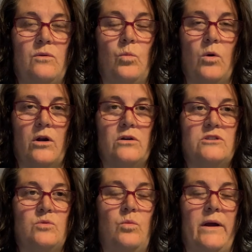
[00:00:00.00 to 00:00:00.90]

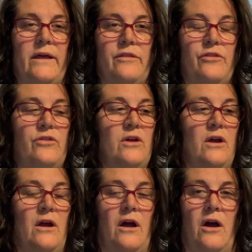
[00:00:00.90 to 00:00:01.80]
works with
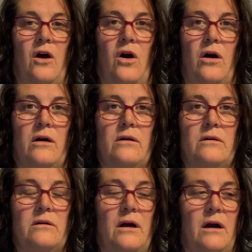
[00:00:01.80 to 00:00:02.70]

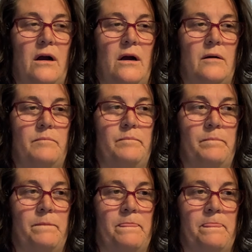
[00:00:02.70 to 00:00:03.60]

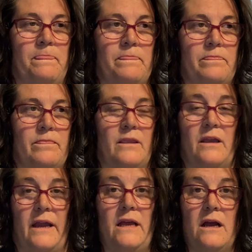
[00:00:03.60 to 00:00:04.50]

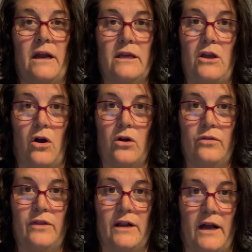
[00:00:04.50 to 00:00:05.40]
any kind of yarn
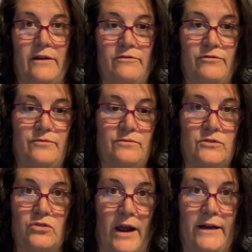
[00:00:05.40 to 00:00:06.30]
that I've
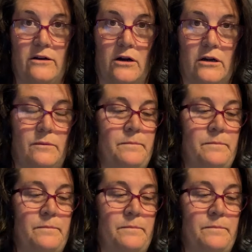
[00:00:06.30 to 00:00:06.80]
tried it on.